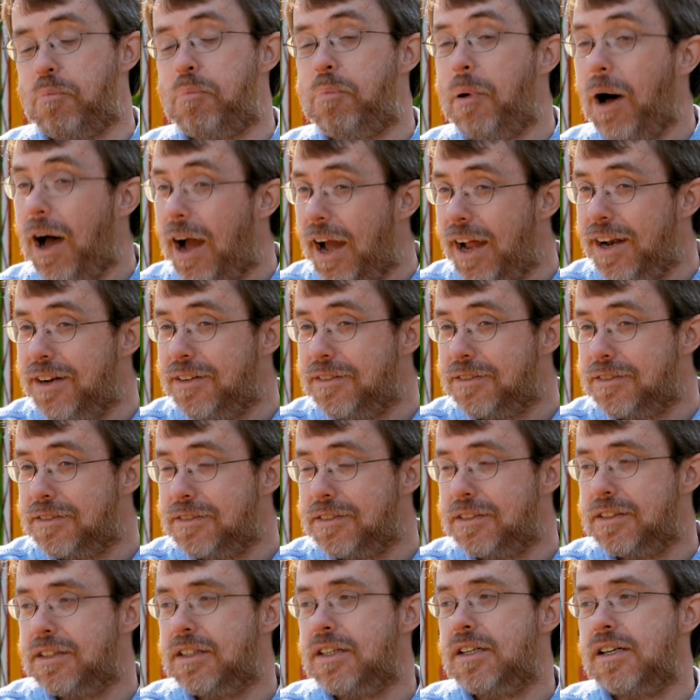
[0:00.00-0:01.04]
but
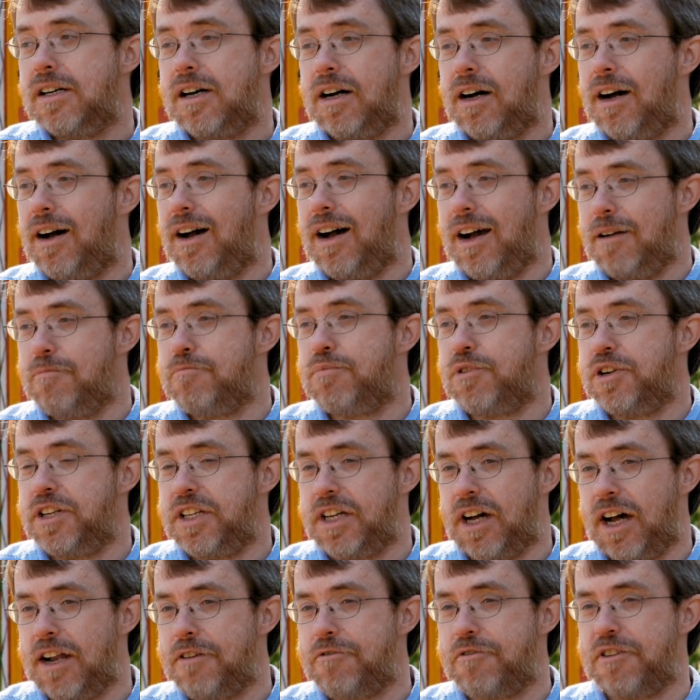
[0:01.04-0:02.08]
I'm pretty
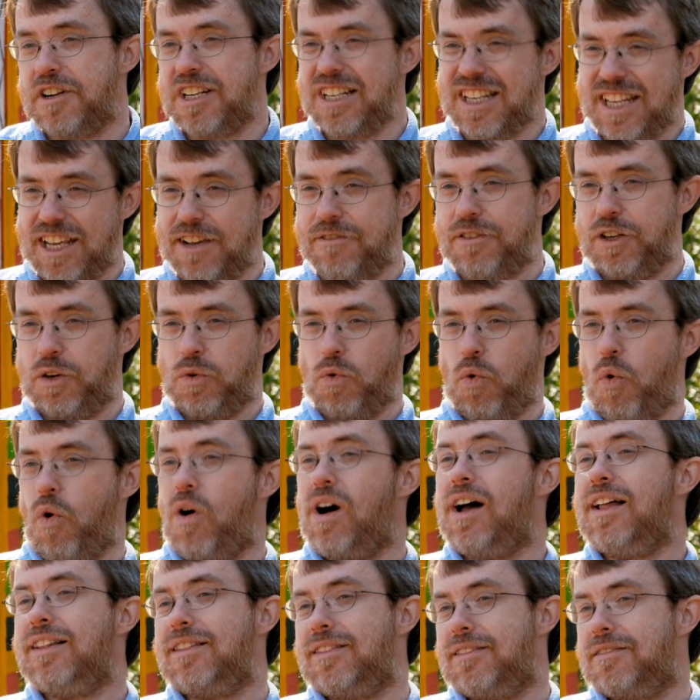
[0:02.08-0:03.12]
confident, given
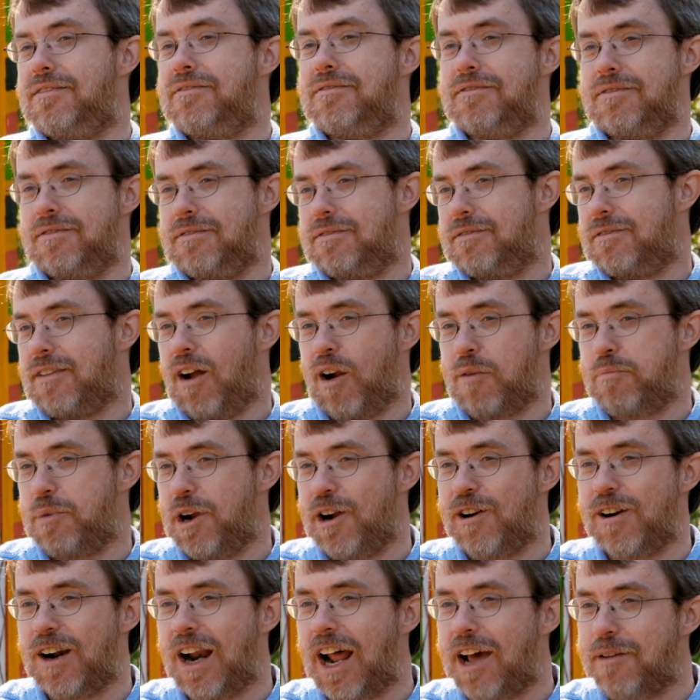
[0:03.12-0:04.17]
what our
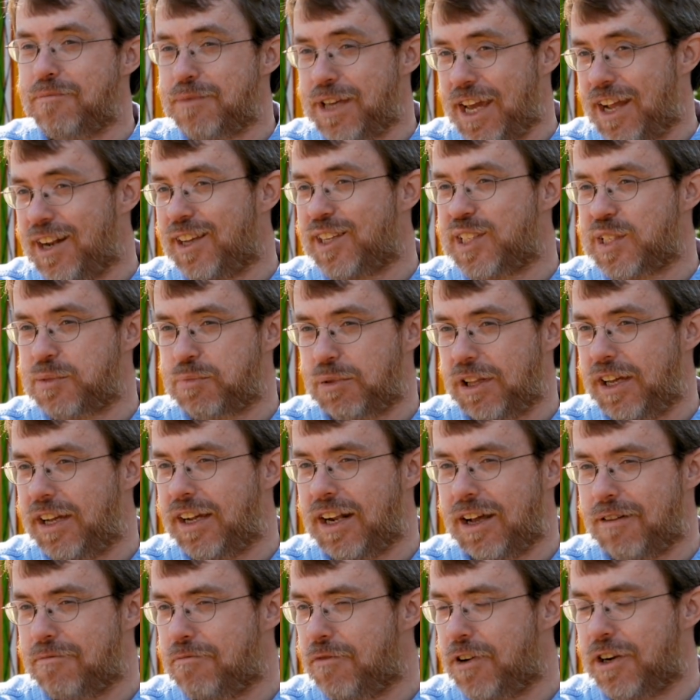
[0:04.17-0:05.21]
paradigm can
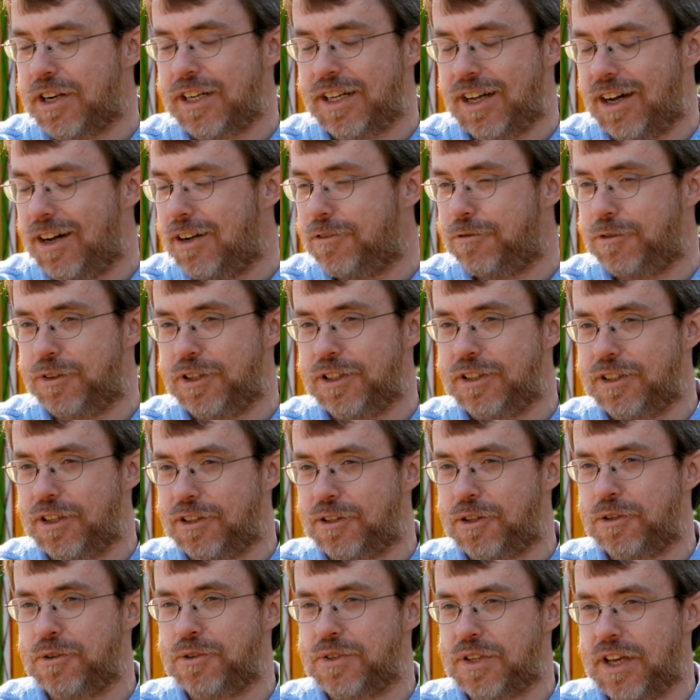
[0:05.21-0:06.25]
explain, I'm very confident
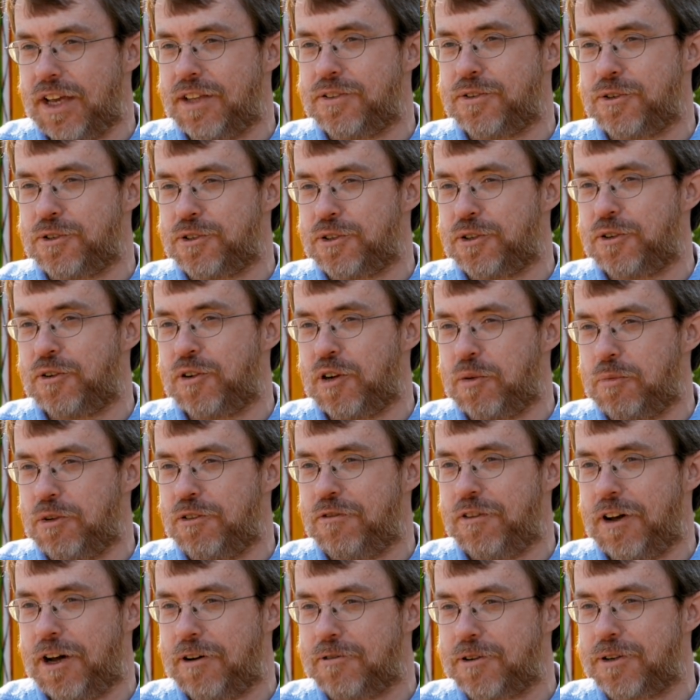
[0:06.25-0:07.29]
that those answers are going to be
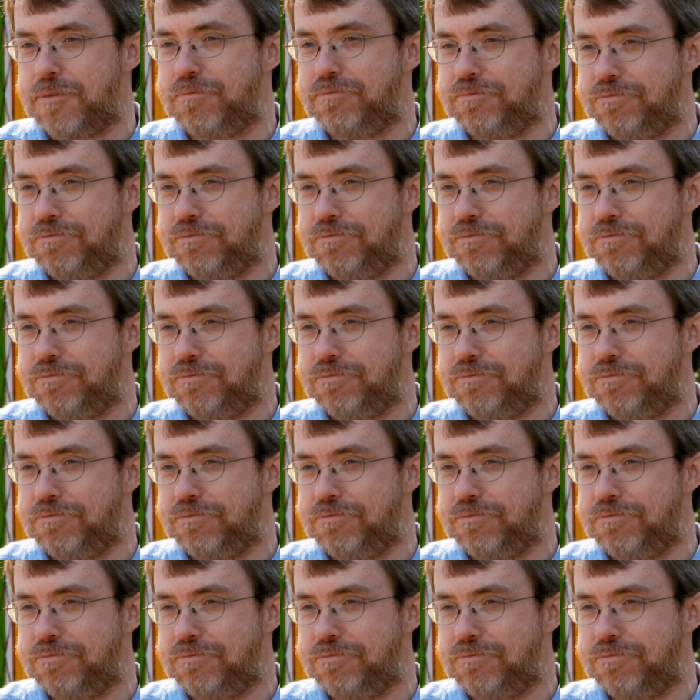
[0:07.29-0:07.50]
found.